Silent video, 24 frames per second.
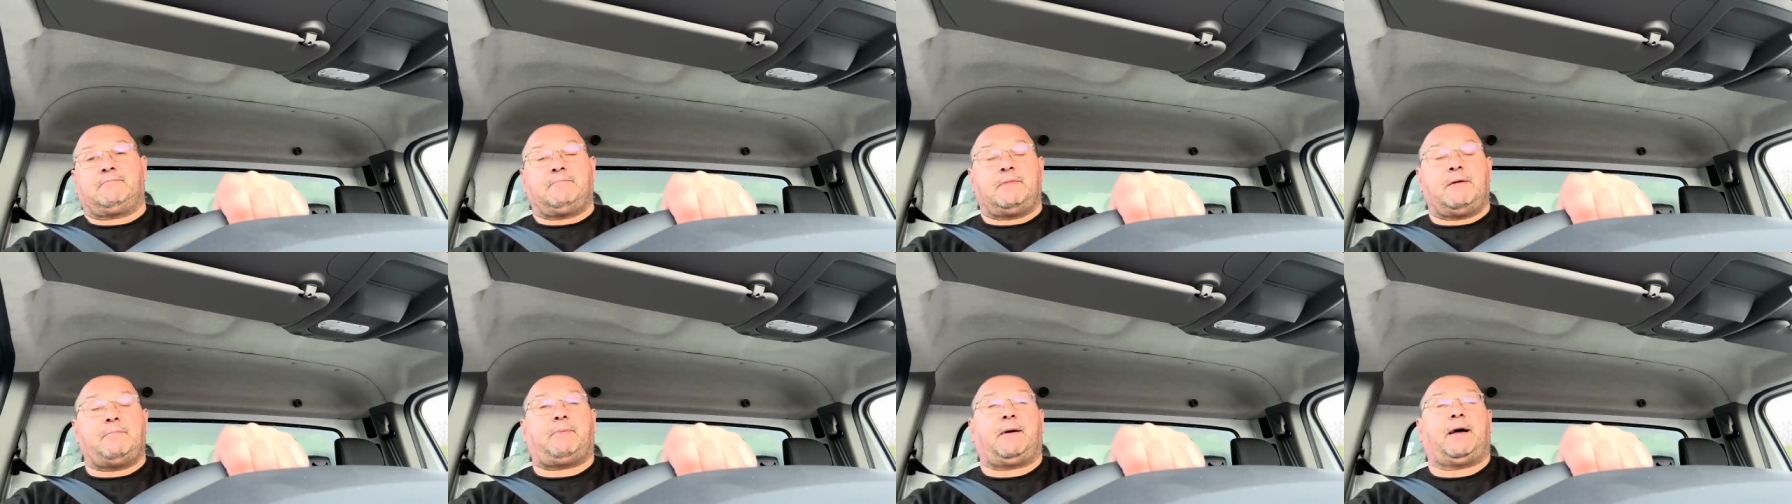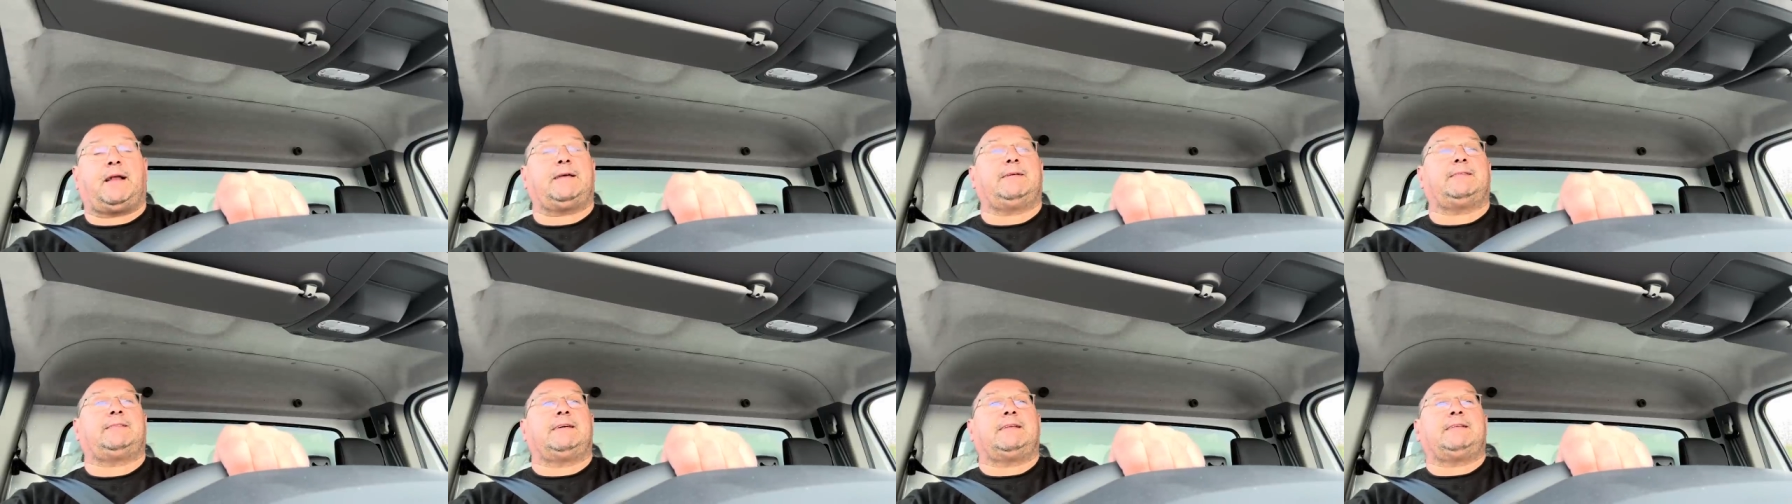my
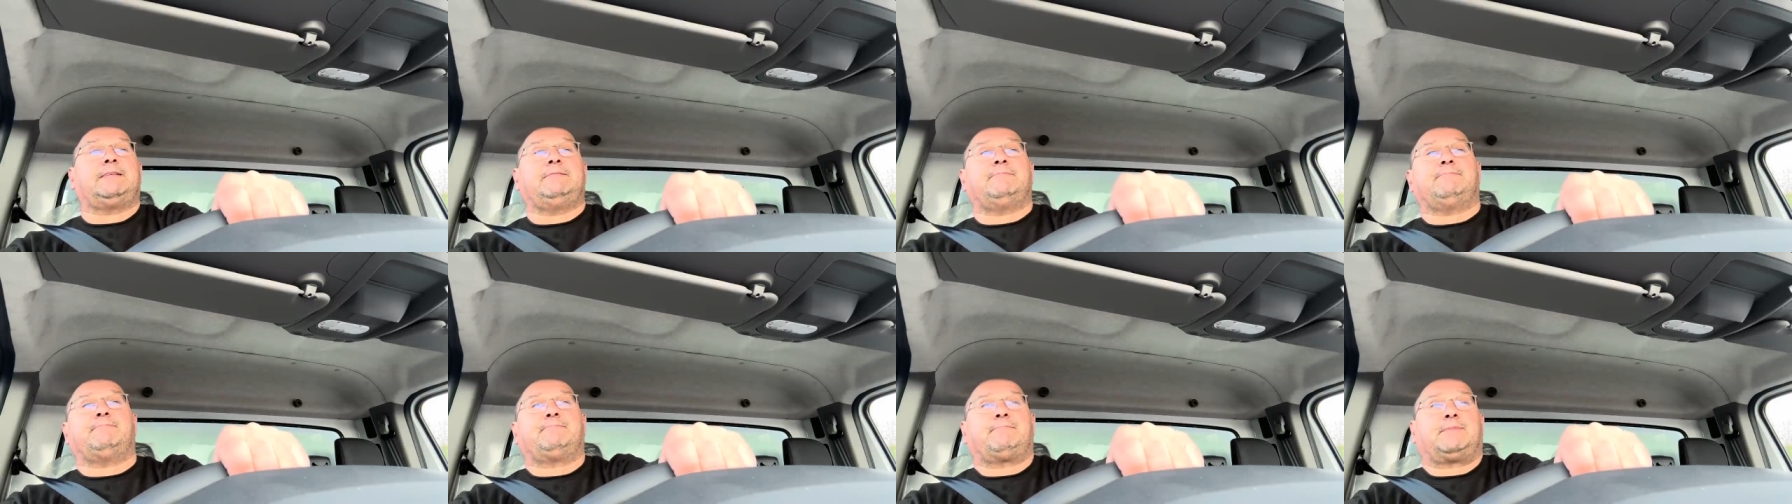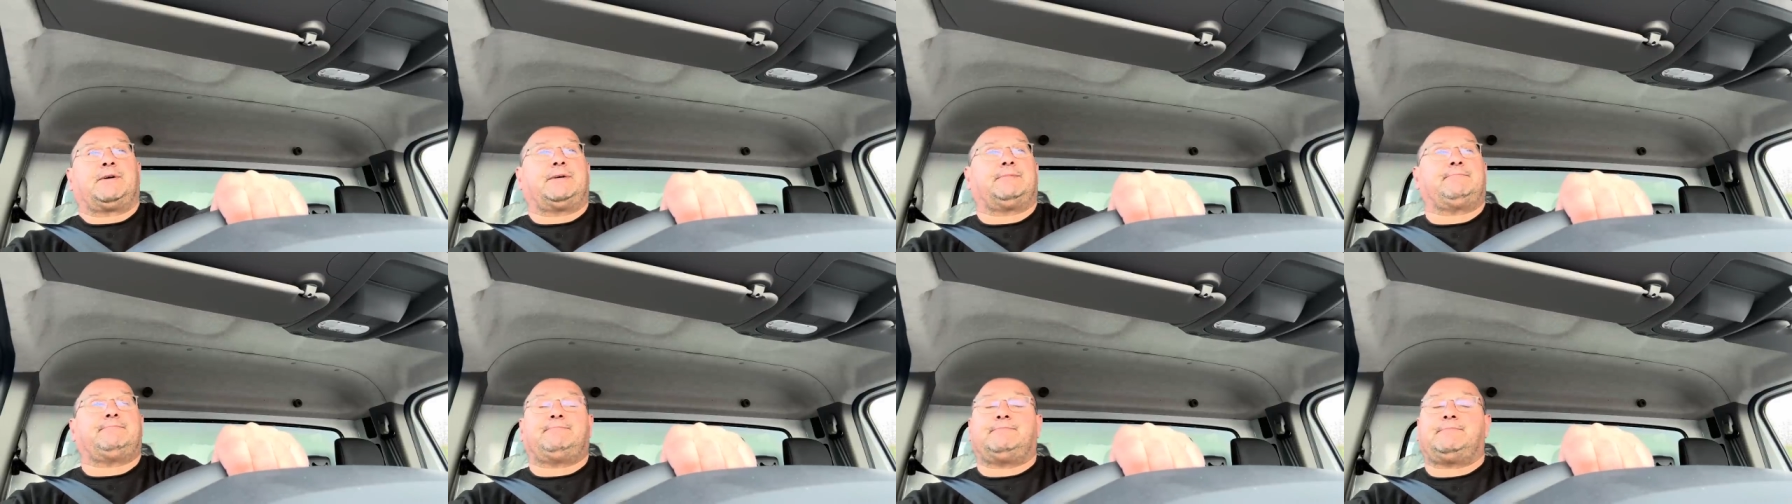belly didn't,
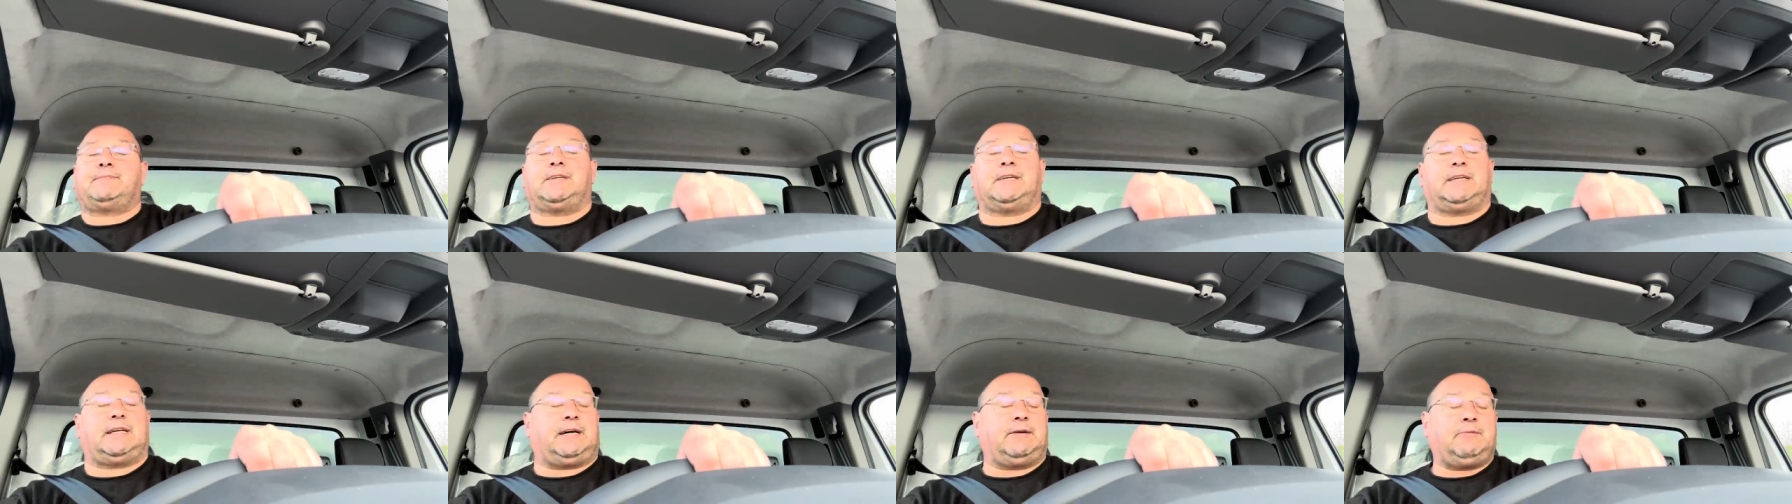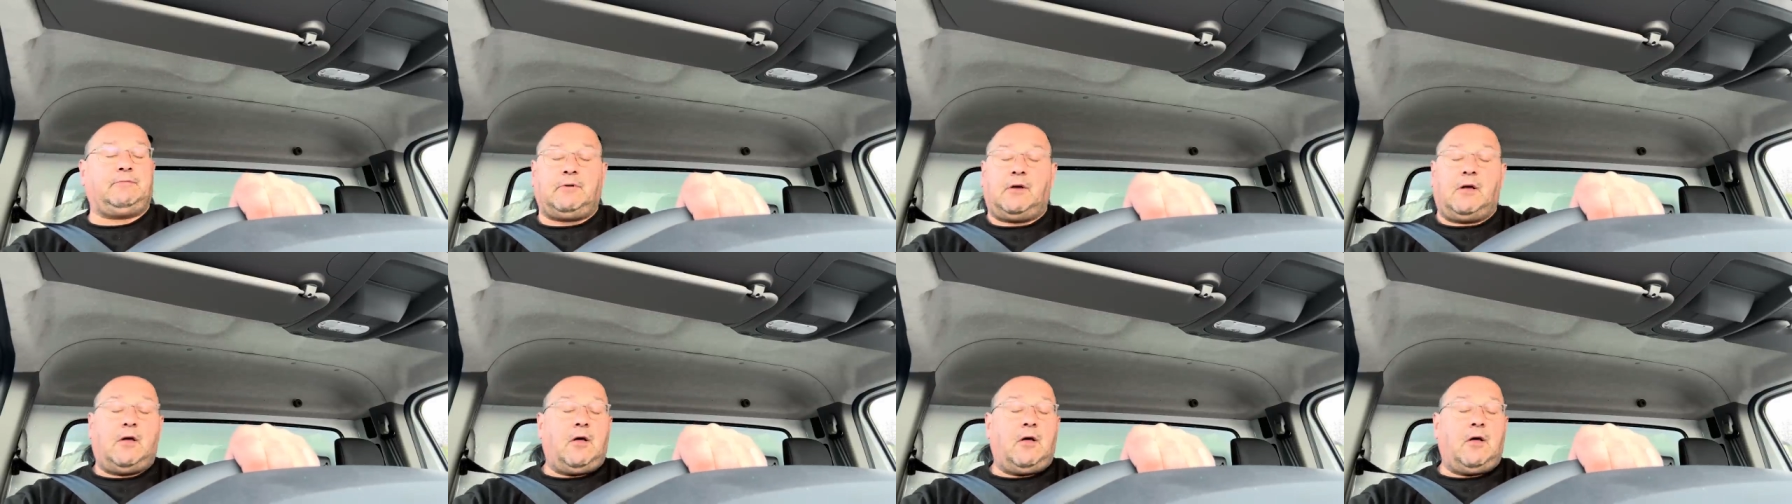but you know,